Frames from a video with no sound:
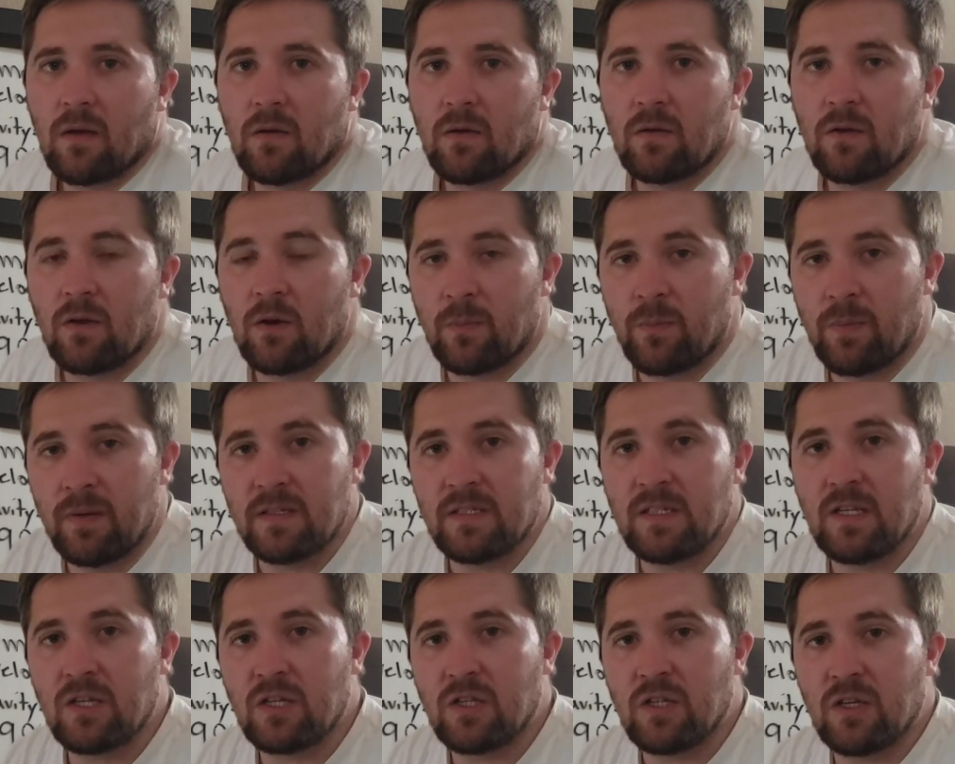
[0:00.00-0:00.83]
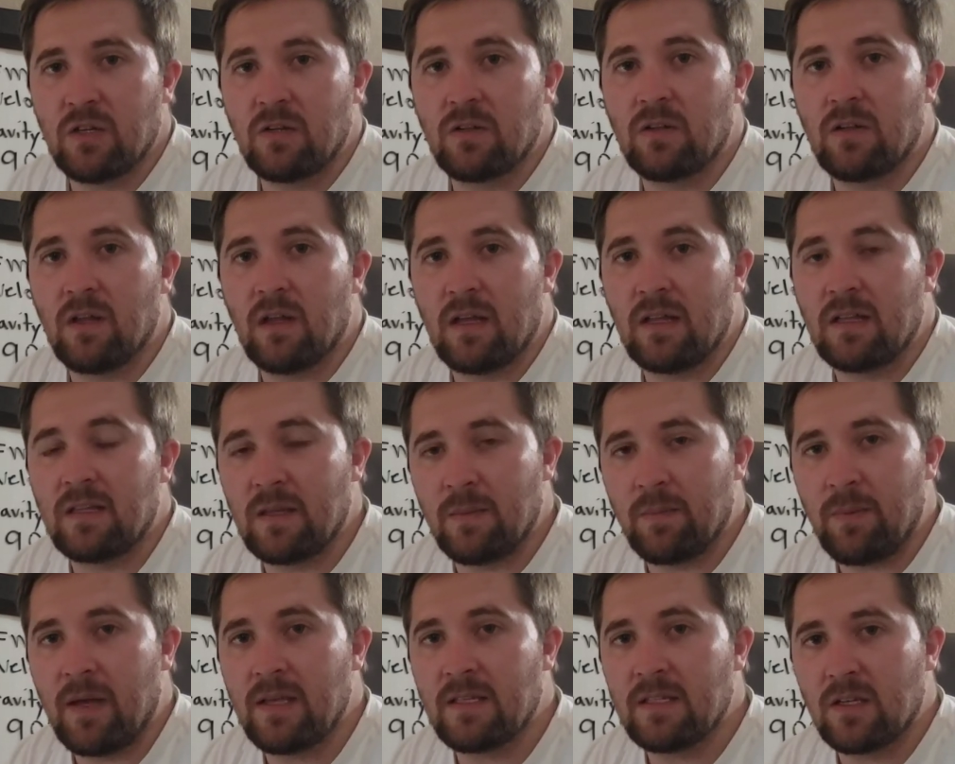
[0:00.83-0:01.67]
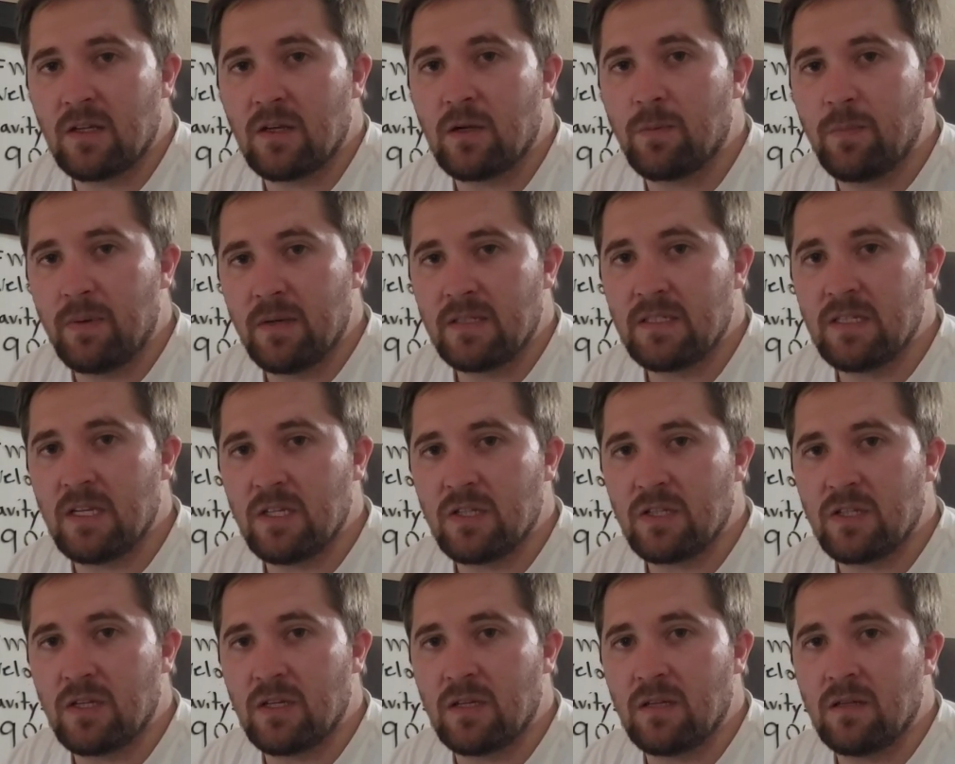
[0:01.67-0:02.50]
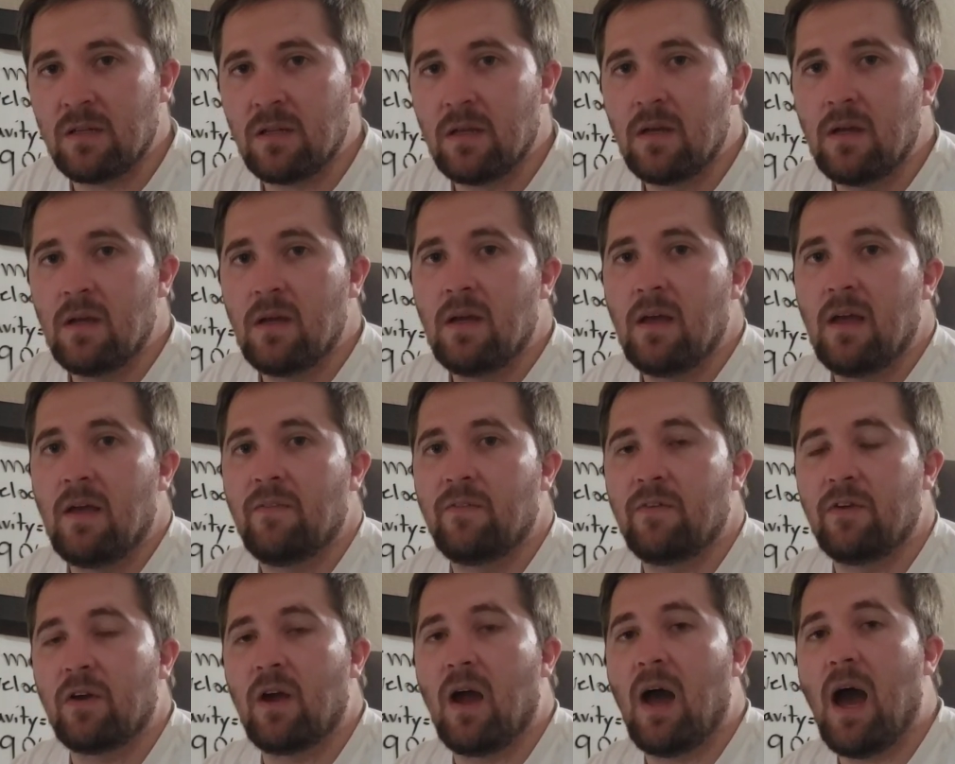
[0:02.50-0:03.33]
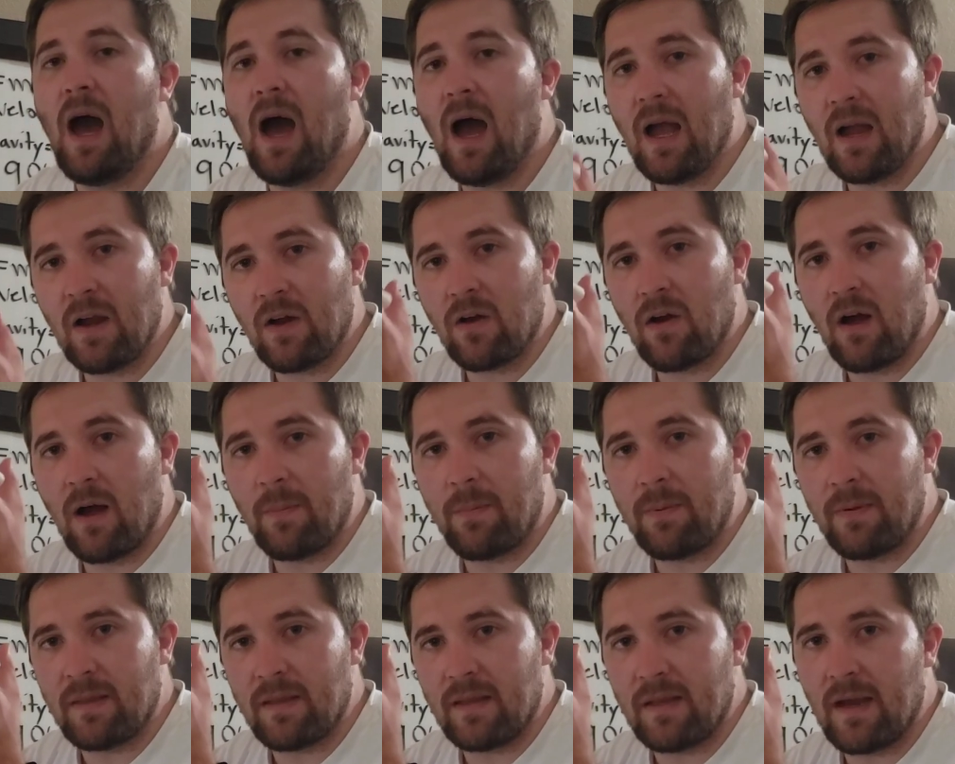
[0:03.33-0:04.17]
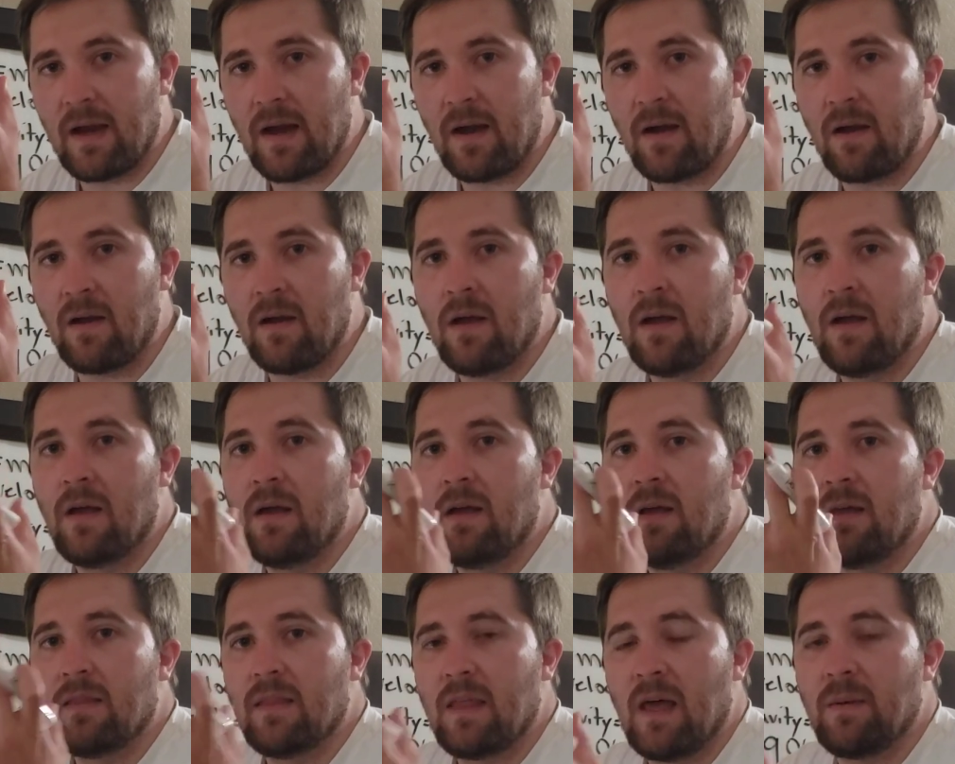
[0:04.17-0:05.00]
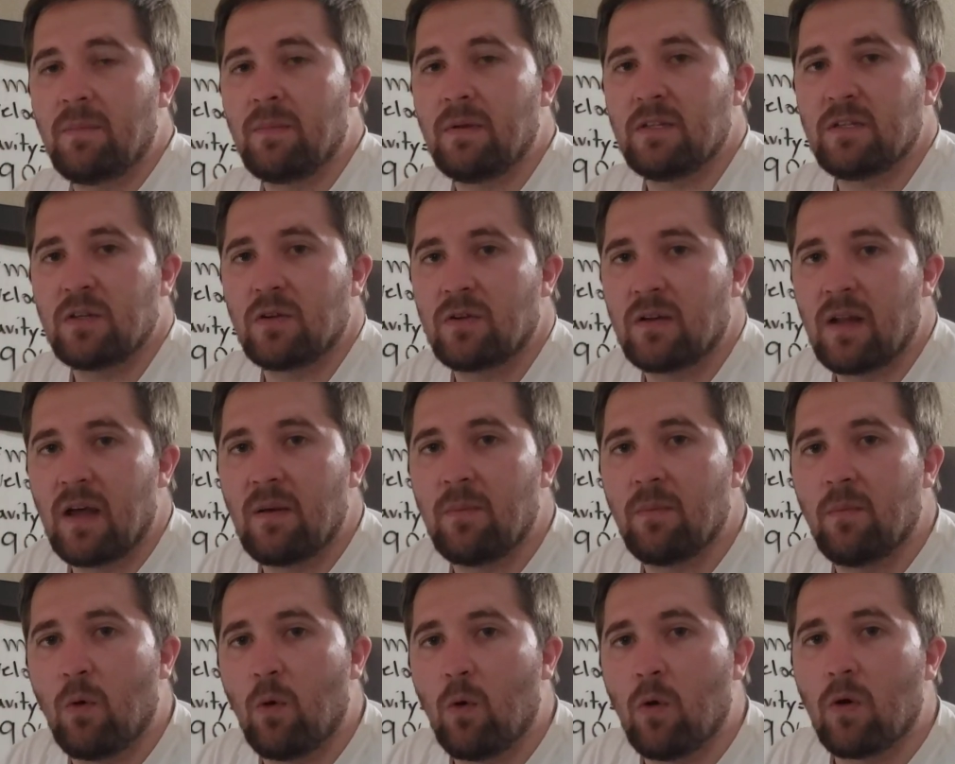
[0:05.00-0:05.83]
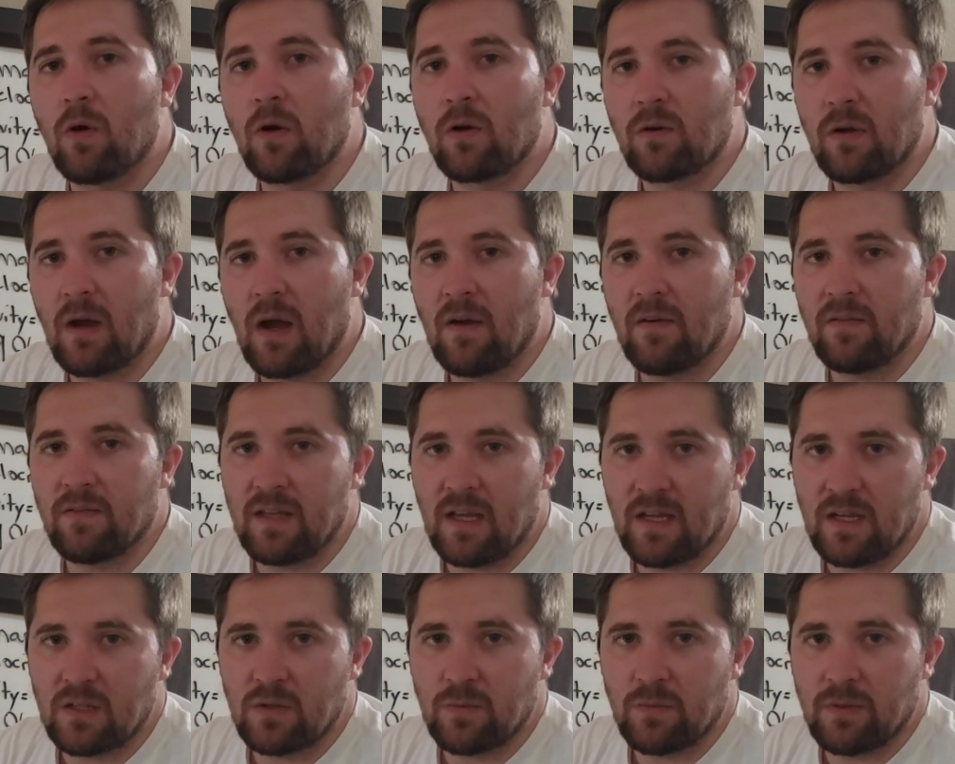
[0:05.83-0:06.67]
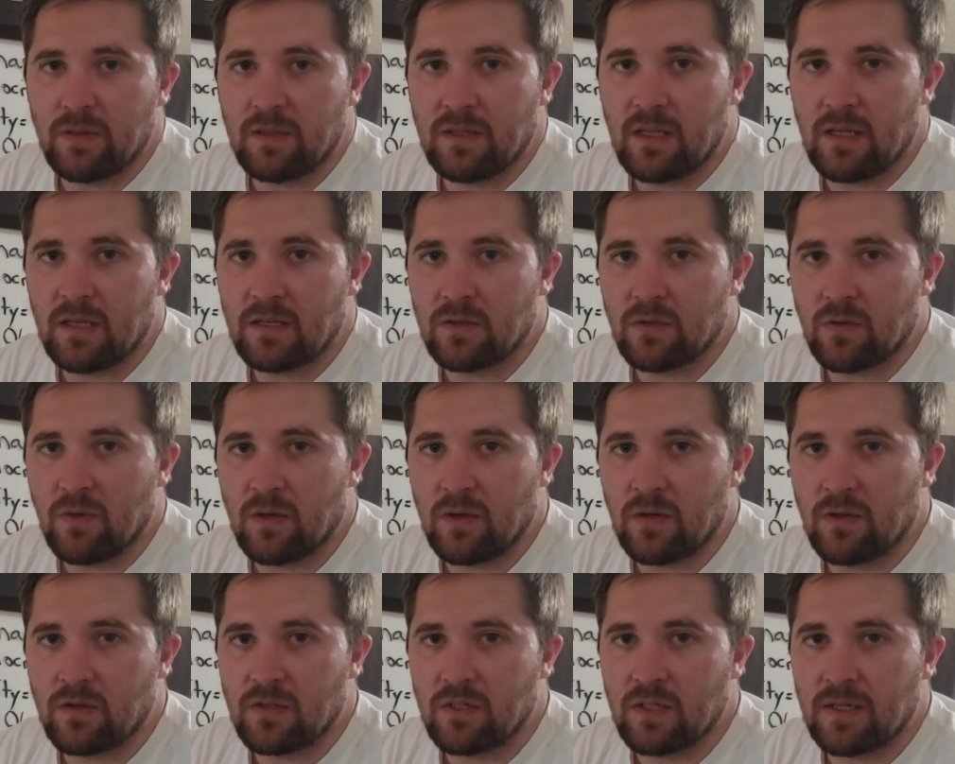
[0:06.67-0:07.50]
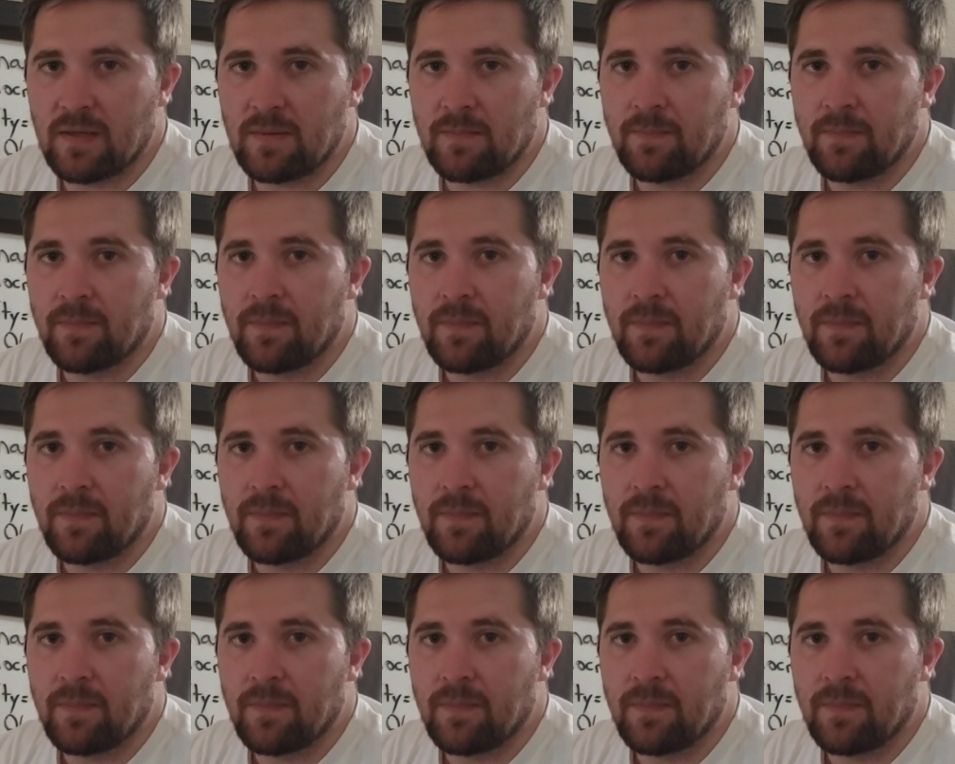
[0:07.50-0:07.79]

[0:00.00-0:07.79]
your position, it depends on your position. If you're higher up in the air, that means you're going to have more gravitational potential energy.